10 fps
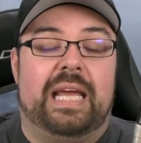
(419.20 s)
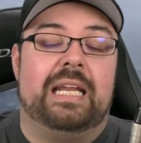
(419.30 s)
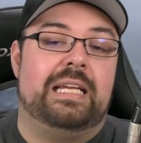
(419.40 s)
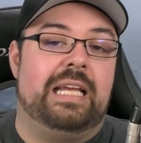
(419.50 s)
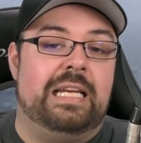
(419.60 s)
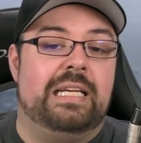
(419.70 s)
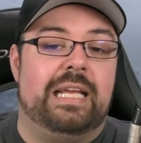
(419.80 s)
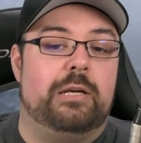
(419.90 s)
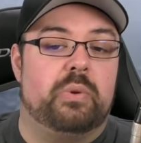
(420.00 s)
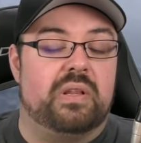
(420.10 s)
be getting
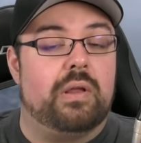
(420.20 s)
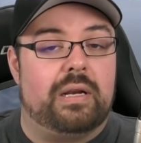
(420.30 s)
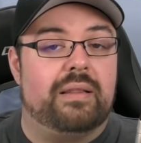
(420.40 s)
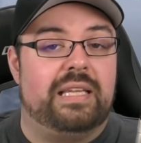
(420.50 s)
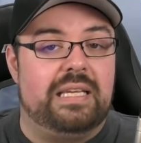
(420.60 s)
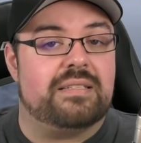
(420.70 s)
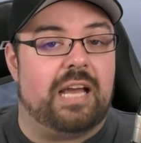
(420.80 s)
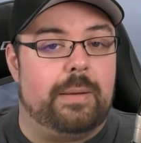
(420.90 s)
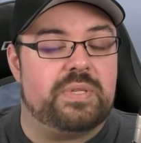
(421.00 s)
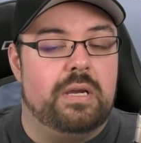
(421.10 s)
inundated with a lot of these
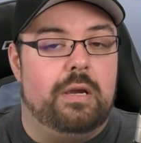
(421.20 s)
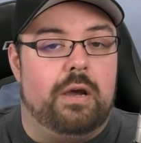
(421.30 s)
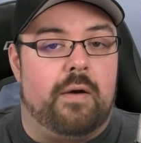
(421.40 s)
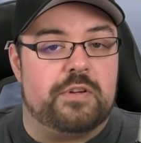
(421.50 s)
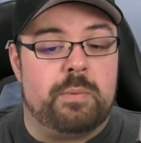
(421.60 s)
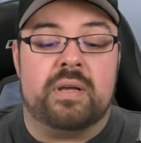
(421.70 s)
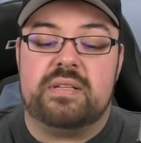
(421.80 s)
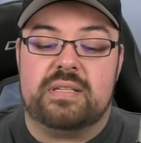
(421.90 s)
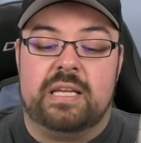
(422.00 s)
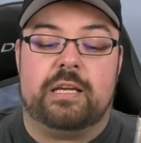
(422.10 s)
types of
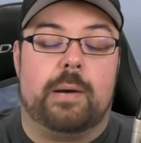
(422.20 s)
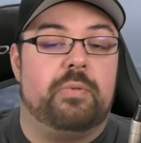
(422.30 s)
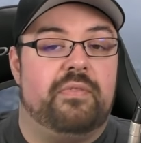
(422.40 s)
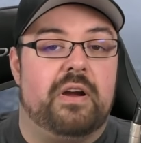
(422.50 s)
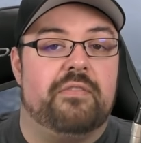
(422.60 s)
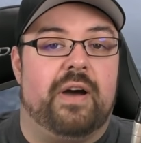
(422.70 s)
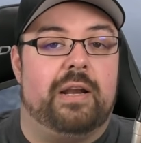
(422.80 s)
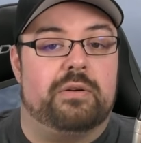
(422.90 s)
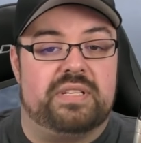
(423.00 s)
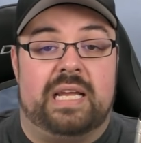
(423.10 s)
responses. And a couple
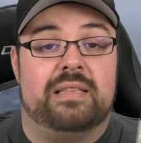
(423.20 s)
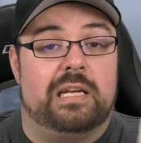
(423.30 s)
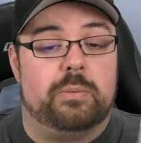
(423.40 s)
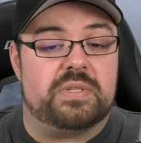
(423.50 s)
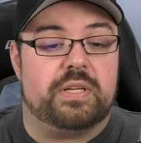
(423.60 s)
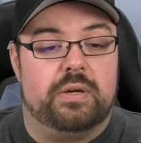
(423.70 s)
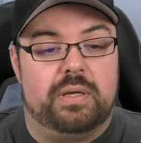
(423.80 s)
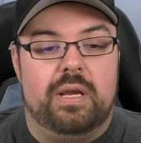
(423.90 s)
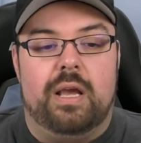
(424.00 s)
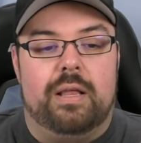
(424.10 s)
verified are saying that it was
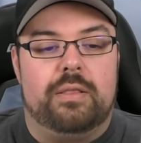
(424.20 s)
good.